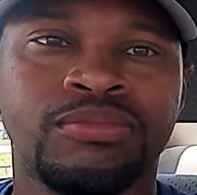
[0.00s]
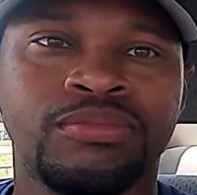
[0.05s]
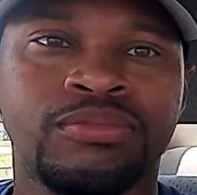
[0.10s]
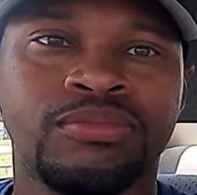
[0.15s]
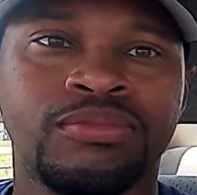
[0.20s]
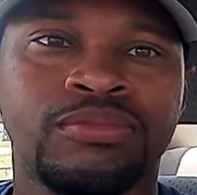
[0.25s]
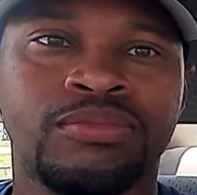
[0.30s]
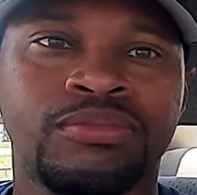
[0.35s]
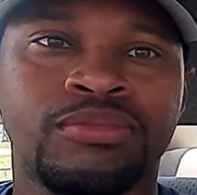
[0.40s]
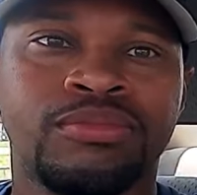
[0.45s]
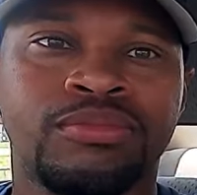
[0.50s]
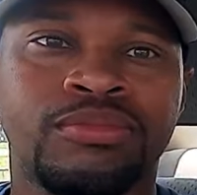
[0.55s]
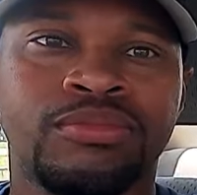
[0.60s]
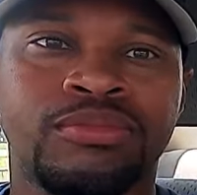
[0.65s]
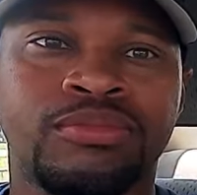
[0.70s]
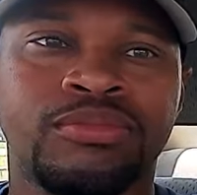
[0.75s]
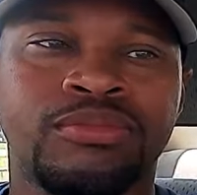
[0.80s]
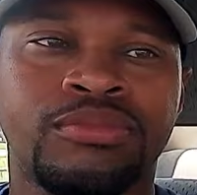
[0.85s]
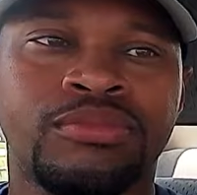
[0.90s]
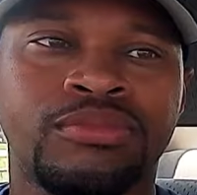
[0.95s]

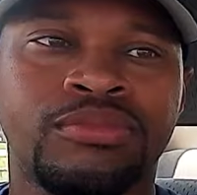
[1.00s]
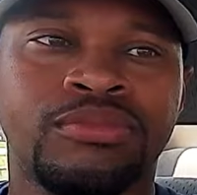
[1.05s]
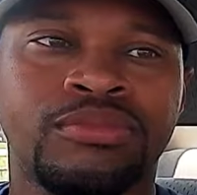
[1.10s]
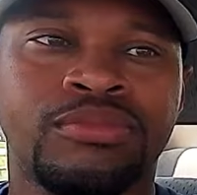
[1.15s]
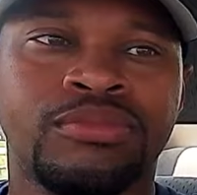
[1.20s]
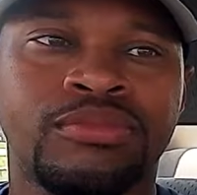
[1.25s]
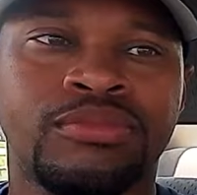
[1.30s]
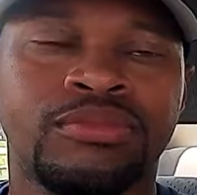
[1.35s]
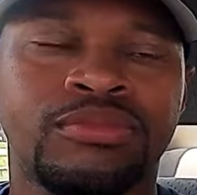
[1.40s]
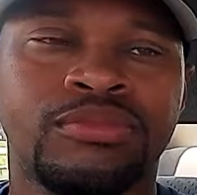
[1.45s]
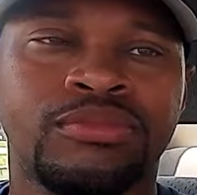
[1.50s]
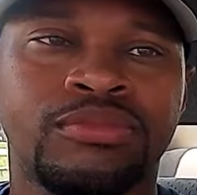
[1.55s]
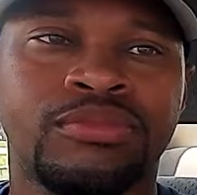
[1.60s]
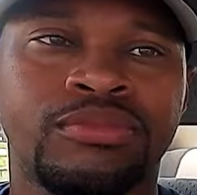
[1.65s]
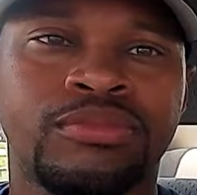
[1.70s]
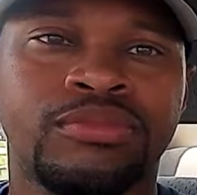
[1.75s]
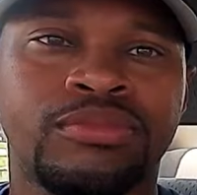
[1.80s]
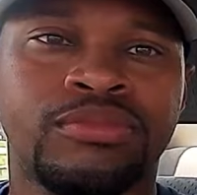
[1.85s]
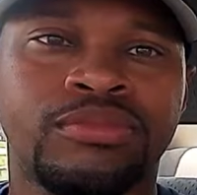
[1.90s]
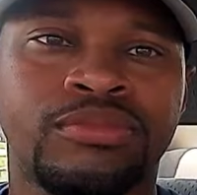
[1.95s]

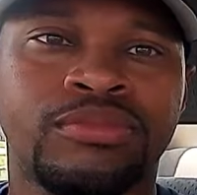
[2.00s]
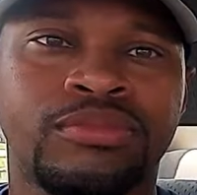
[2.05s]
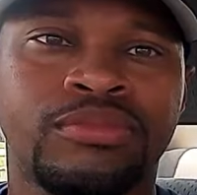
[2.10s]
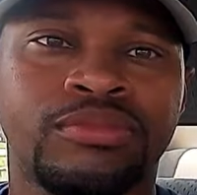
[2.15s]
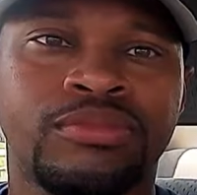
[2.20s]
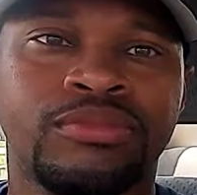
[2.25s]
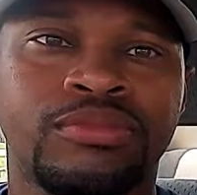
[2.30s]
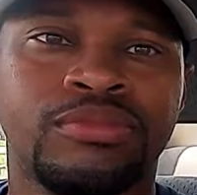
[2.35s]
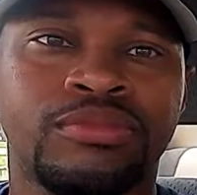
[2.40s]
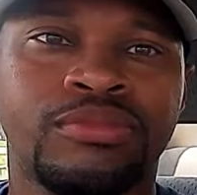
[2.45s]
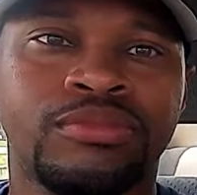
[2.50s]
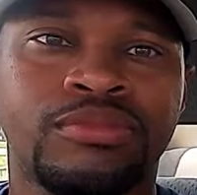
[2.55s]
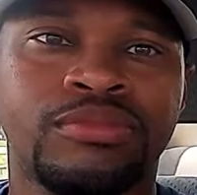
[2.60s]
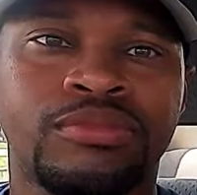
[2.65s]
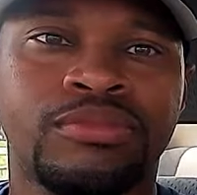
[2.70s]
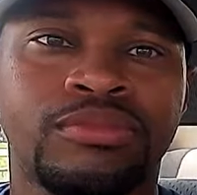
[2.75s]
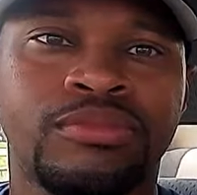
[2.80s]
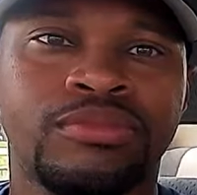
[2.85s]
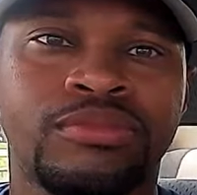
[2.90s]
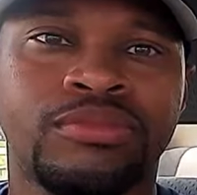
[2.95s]

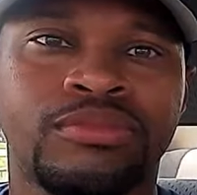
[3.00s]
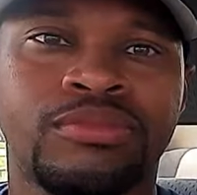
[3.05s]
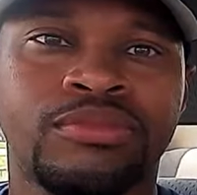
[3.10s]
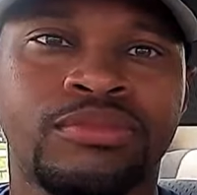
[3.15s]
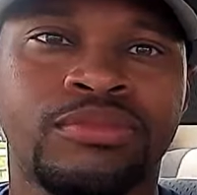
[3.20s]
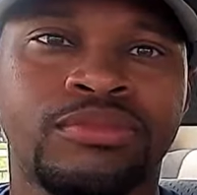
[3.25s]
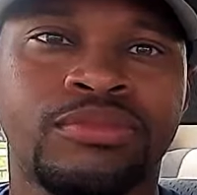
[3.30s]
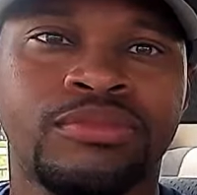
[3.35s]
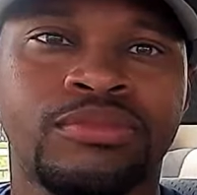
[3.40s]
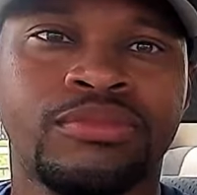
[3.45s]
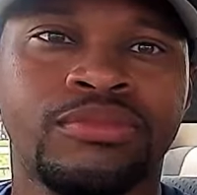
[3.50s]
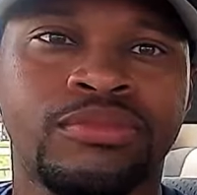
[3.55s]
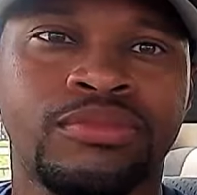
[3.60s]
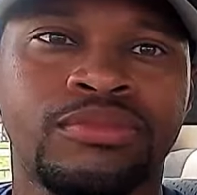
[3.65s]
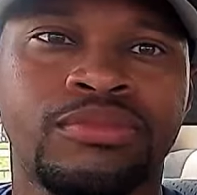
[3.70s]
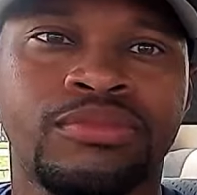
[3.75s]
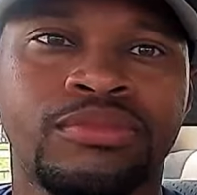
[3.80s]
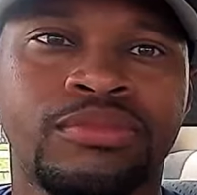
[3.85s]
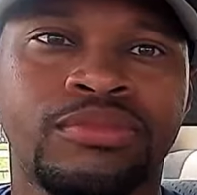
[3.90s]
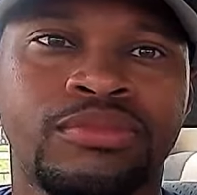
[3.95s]

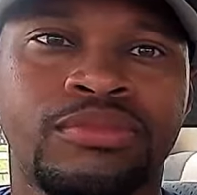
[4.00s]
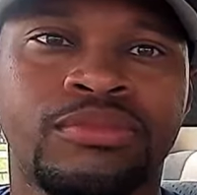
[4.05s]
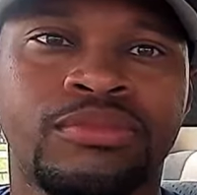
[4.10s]
This person isn't speaking.